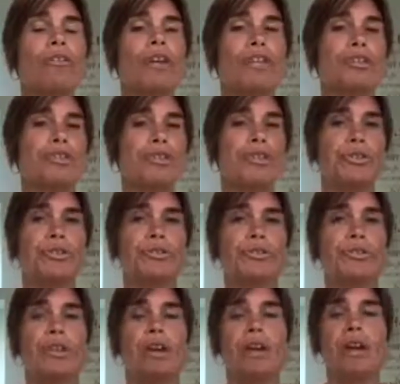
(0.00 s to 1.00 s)

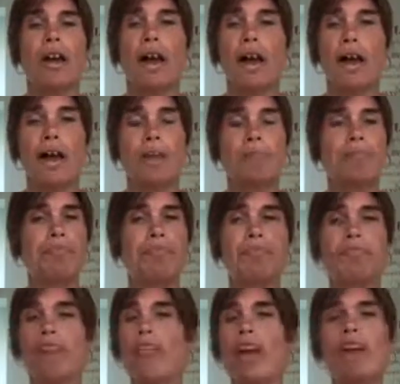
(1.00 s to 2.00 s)
issues,
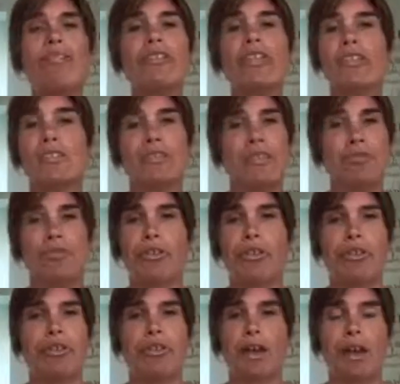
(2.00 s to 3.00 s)
various
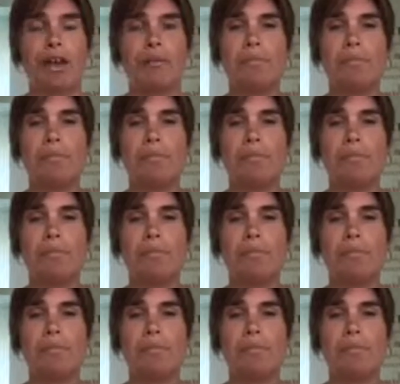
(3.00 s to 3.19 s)
different